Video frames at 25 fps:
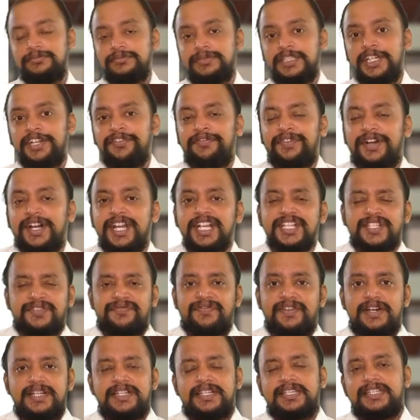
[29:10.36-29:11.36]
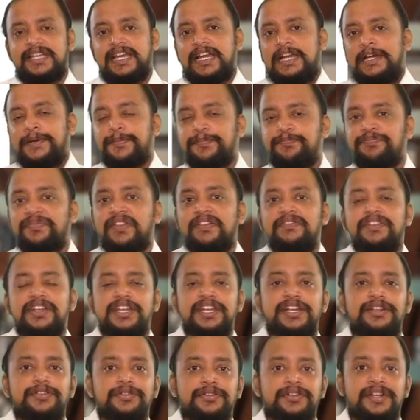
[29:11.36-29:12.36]
if it is for sale we
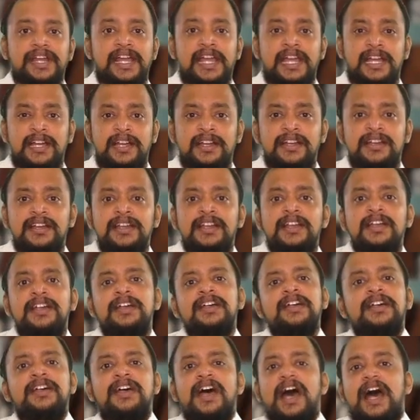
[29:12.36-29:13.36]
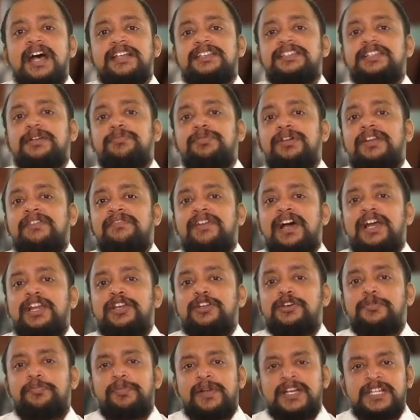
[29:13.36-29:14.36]
need to take assessable
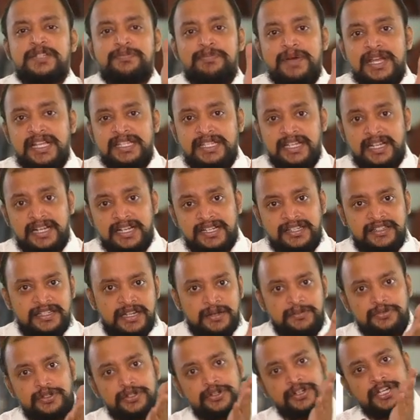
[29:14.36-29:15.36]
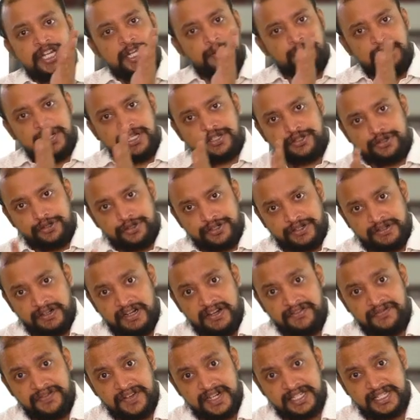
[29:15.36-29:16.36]
value plus basic customs duty plus social
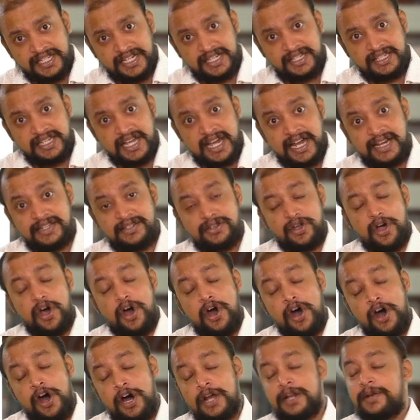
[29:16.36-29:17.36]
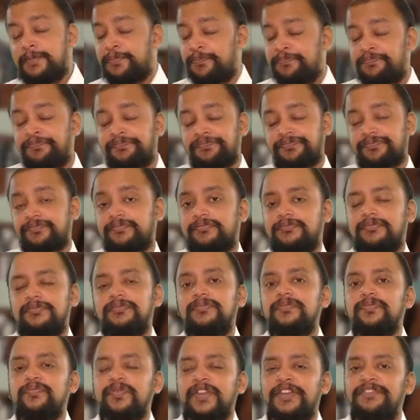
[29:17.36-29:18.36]
welfare surcharge or
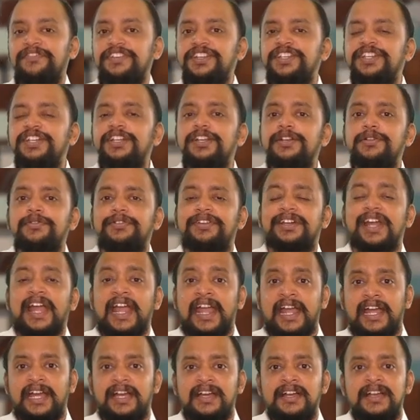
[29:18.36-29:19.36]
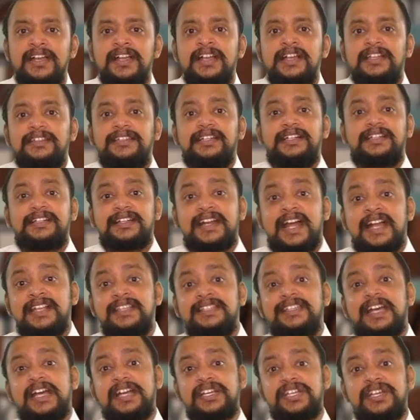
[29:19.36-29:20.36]
we need to take the
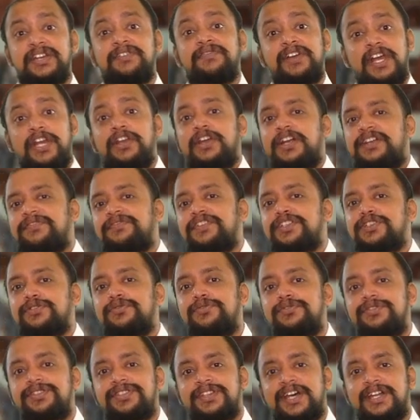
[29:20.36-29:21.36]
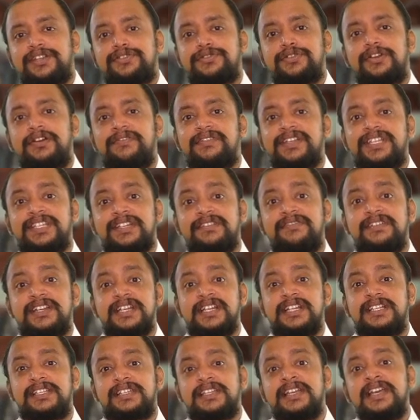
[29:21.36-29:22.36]
transaction value at which goods are sold whichever
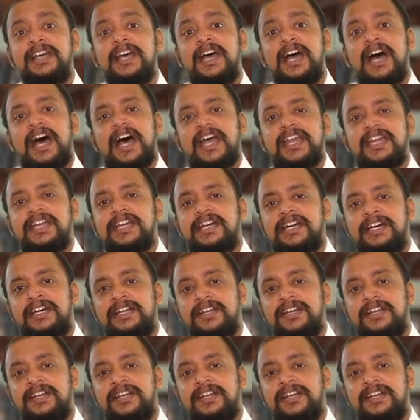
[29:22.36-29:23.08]
is higher